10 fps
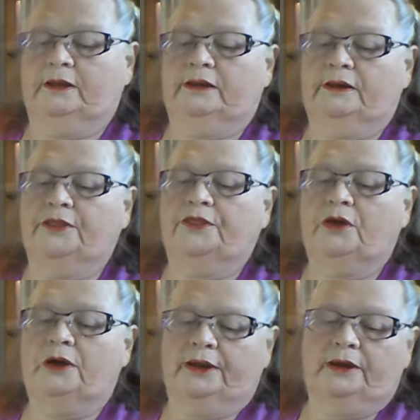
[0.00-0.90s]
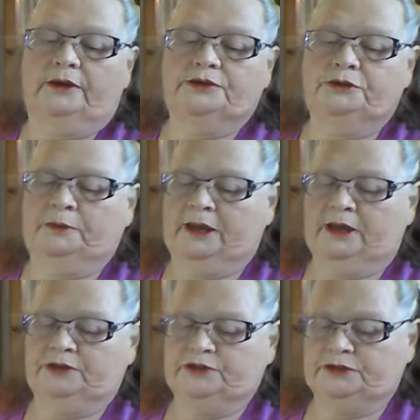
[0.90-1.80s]
I thought I got two
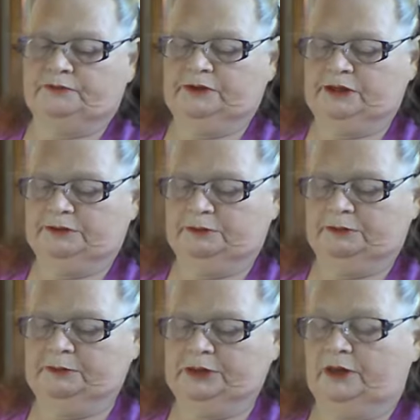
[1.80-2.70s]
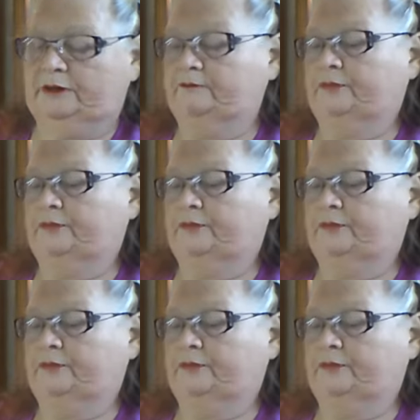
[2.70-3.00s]
packages of these, but maybe not.